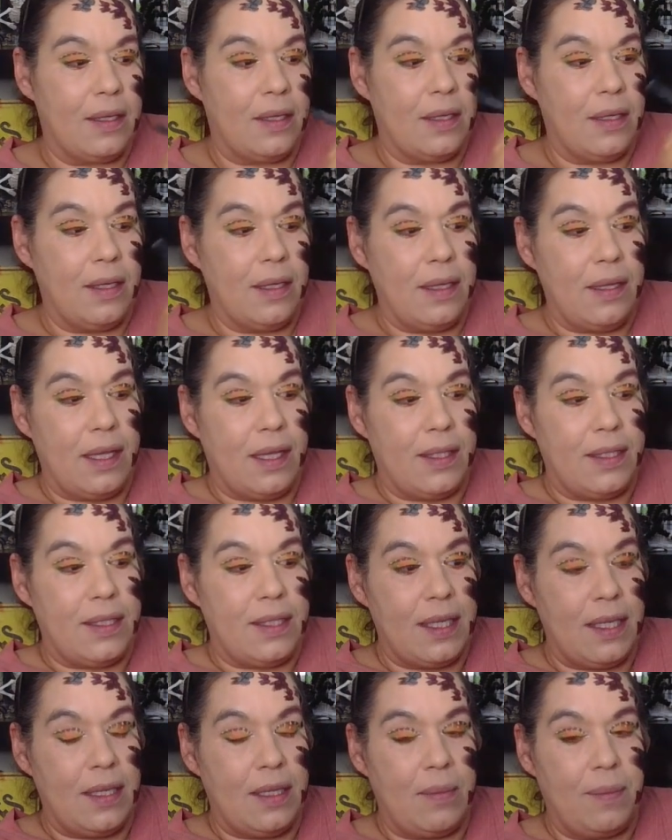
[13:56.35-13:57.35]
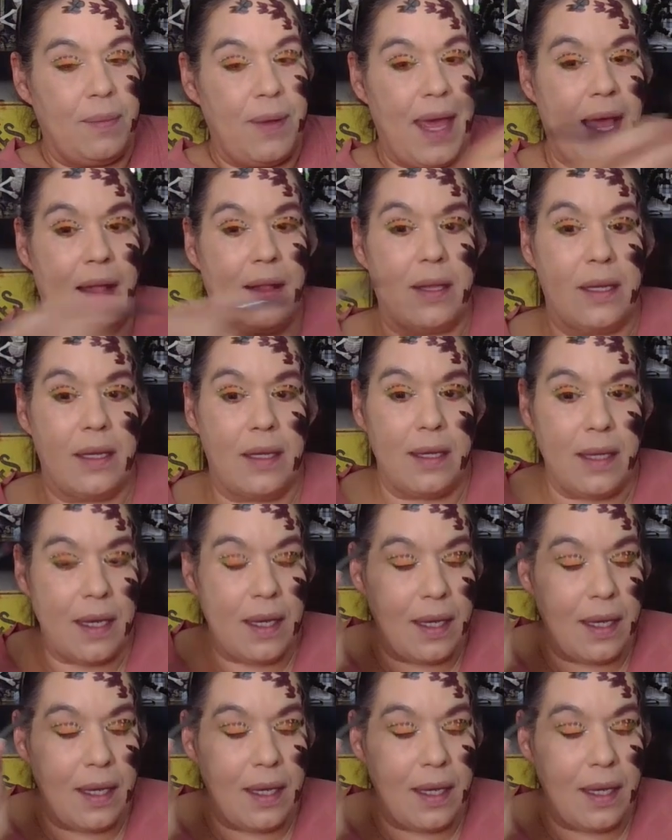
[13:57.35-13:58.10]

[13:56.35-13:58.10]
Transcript: that's in the palette, and